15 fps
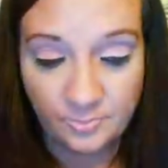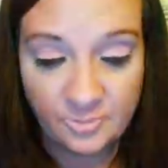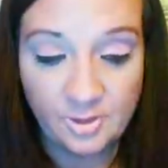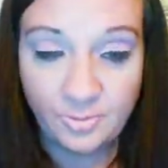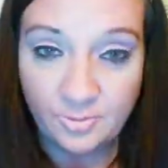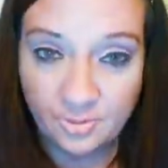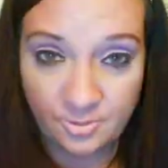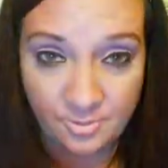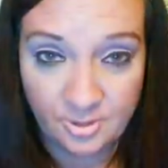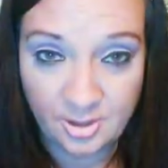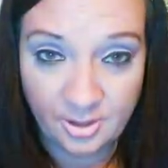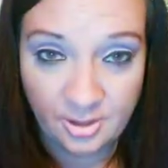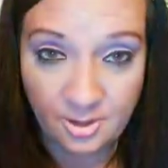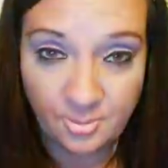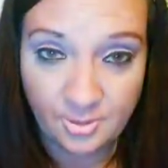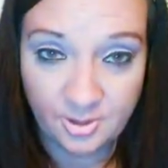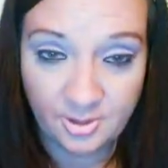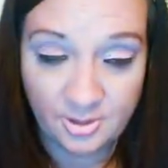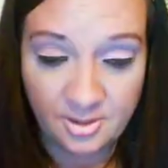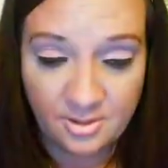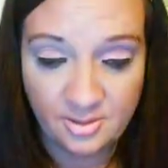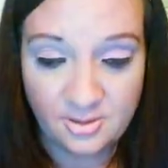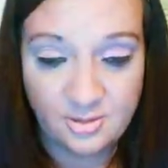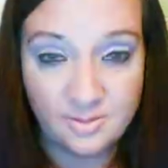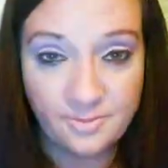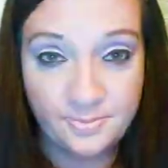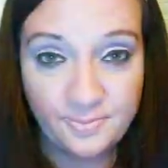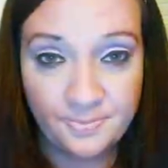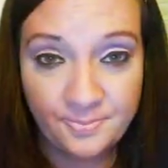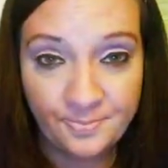Songs will tell you about this.
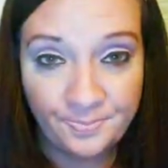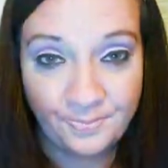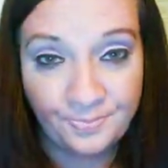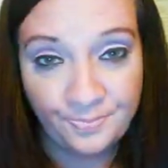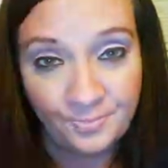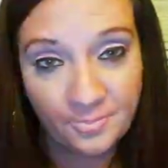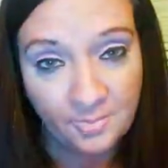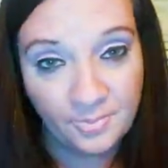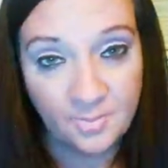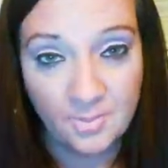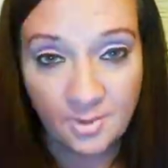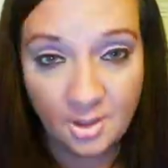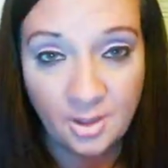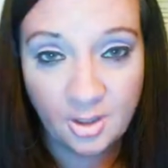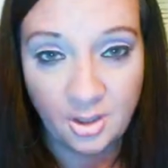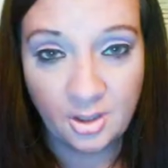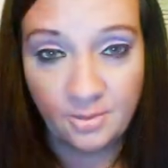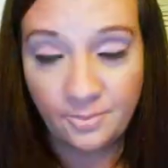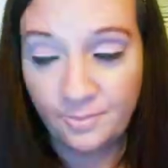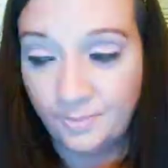Yeah.